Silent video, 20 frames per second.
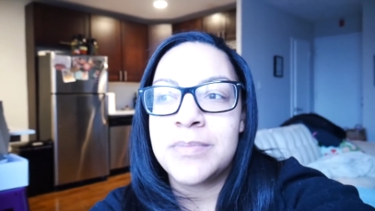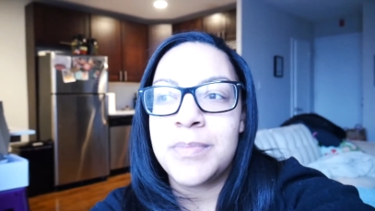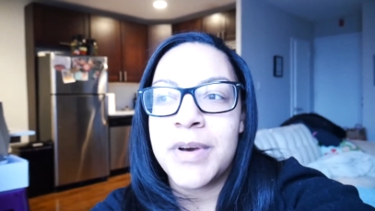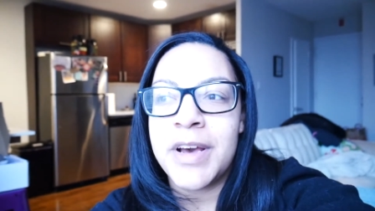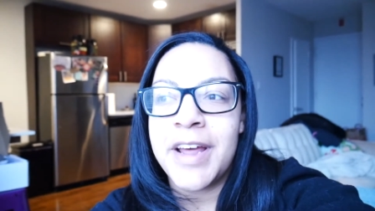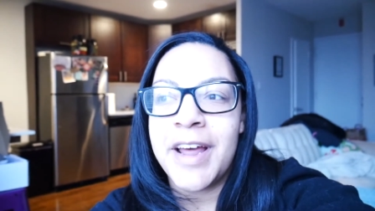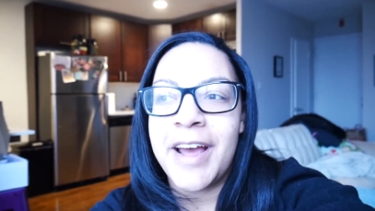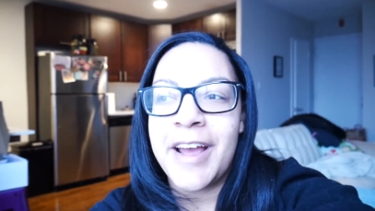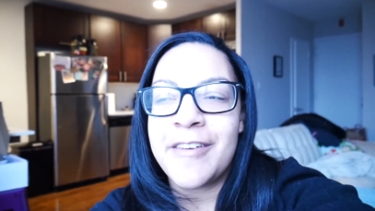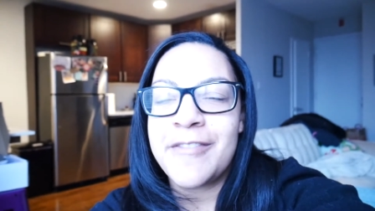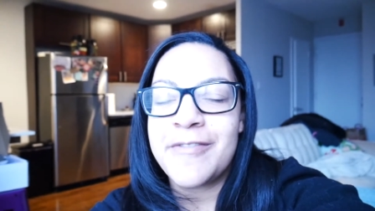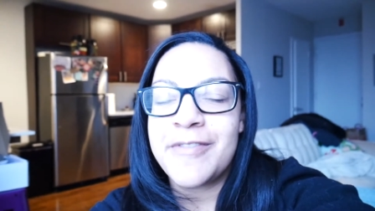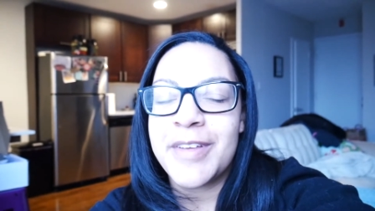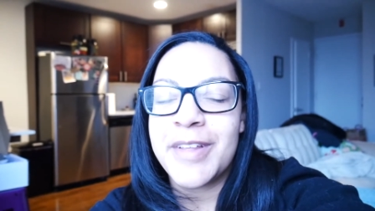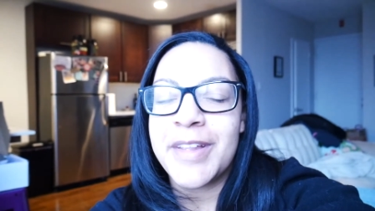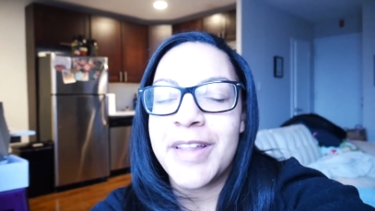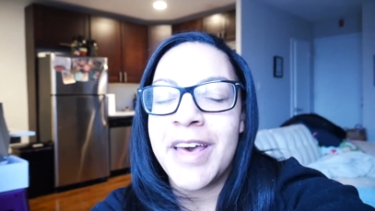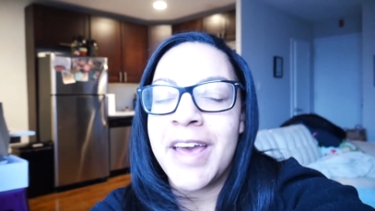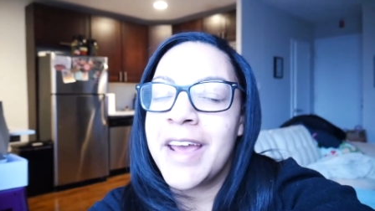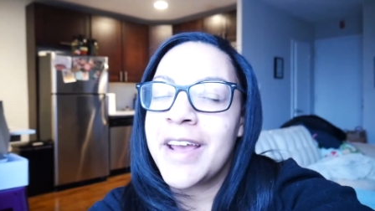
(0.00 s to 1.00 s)
but I
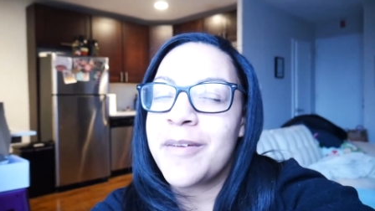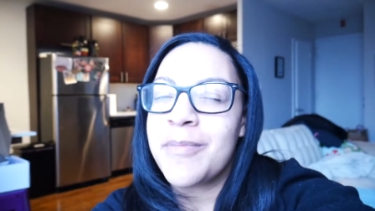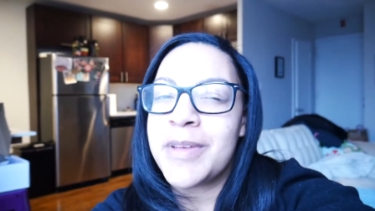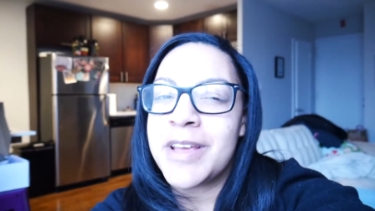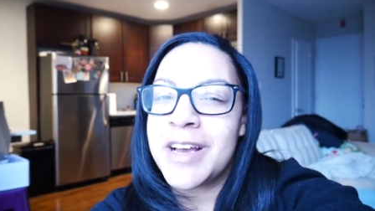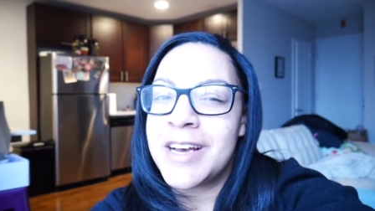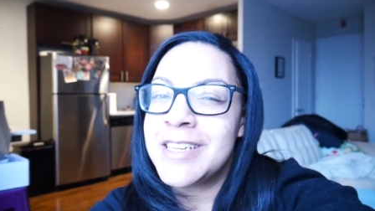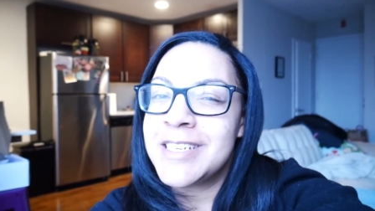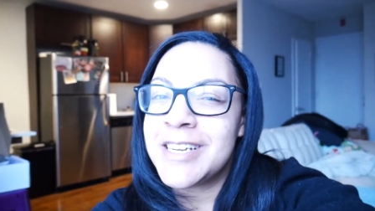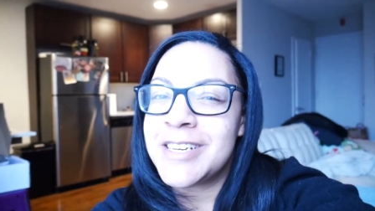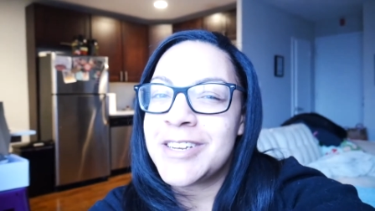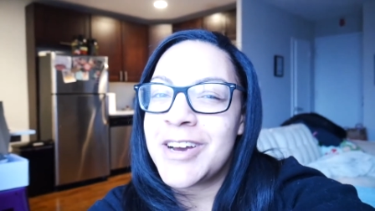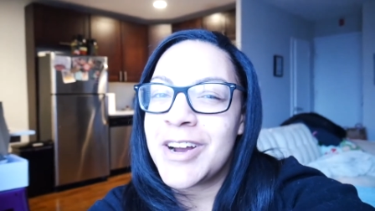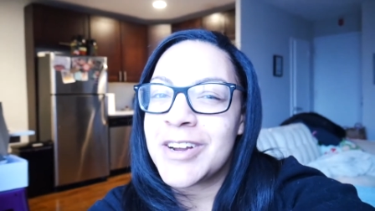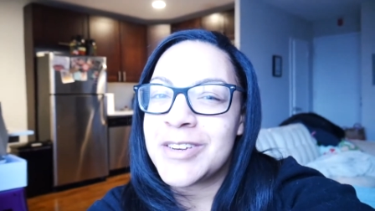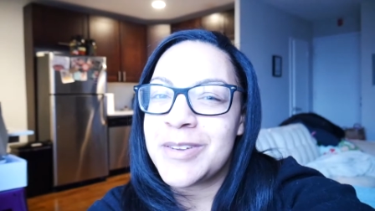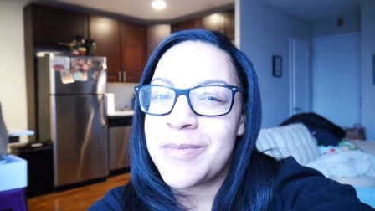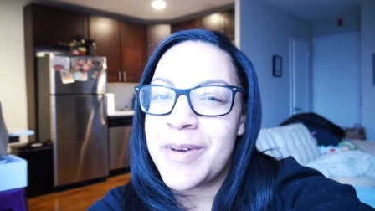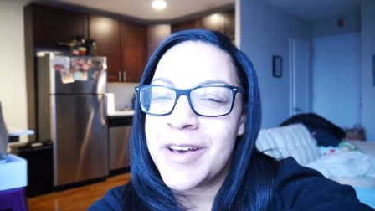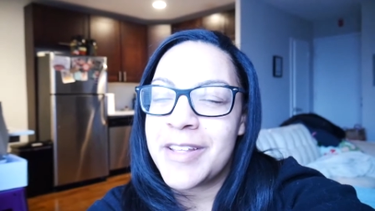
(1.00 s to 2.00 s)
feel like because I
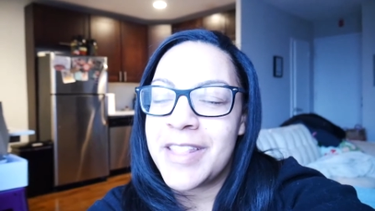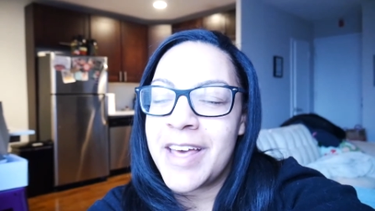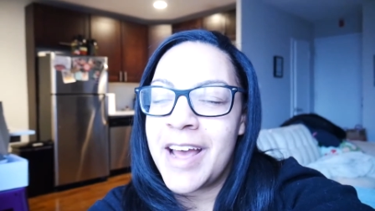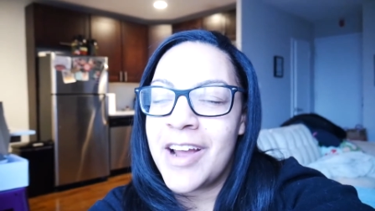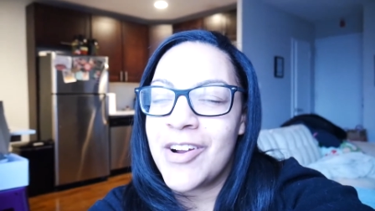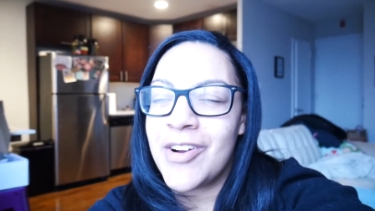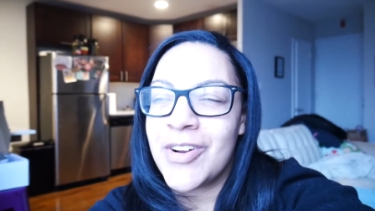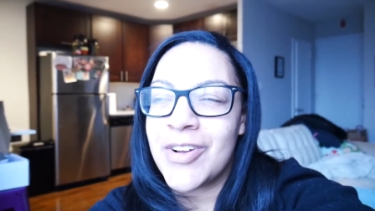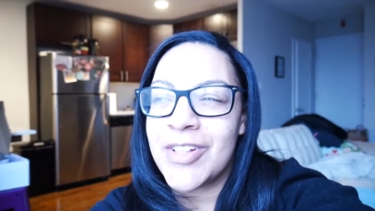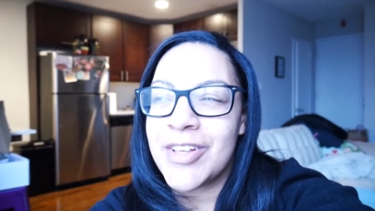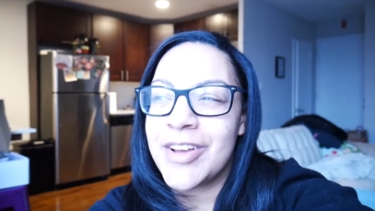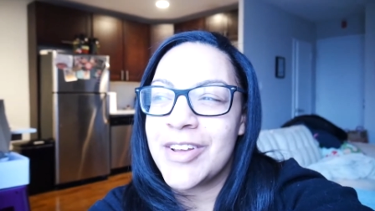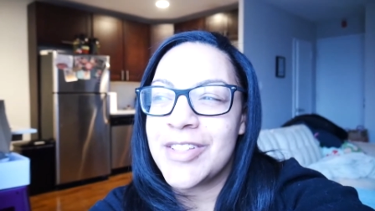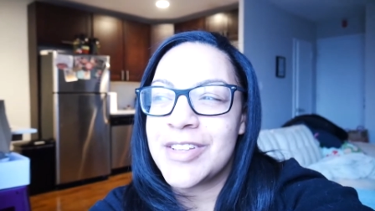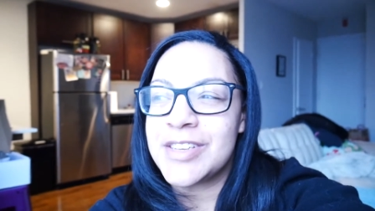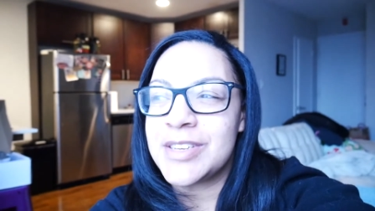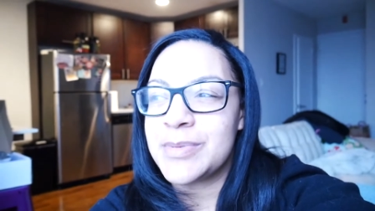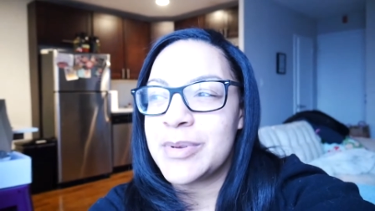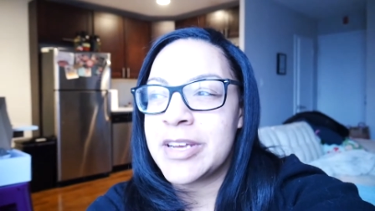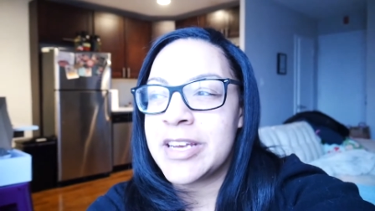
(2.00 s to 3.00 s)
talked about that earlier
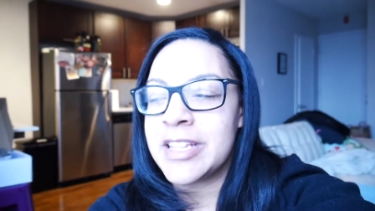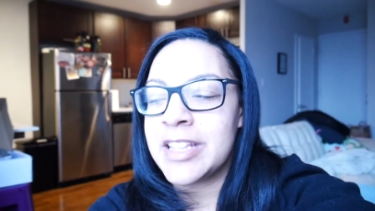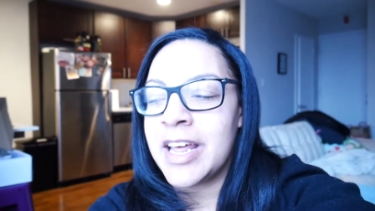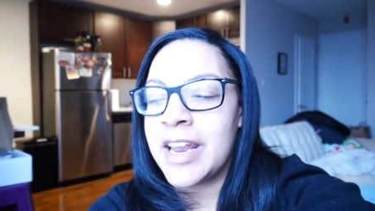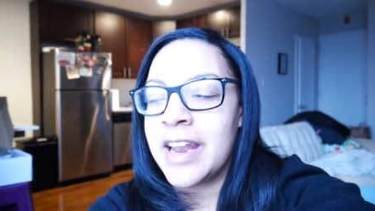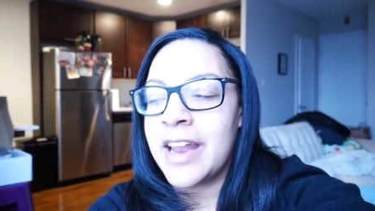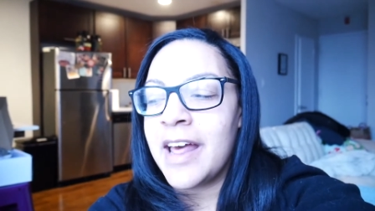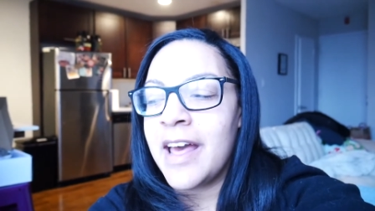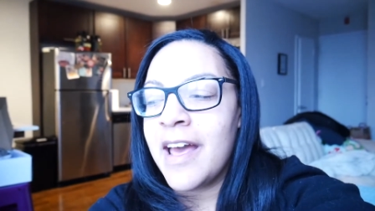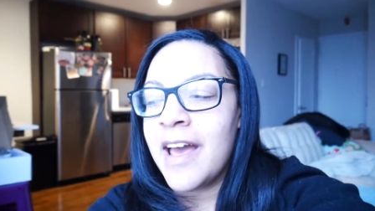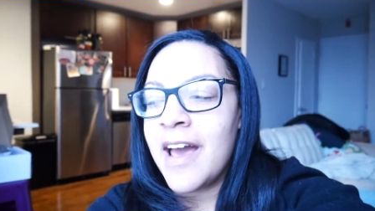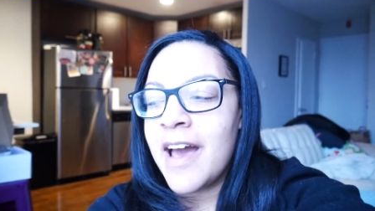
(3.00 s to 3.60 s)
this week, that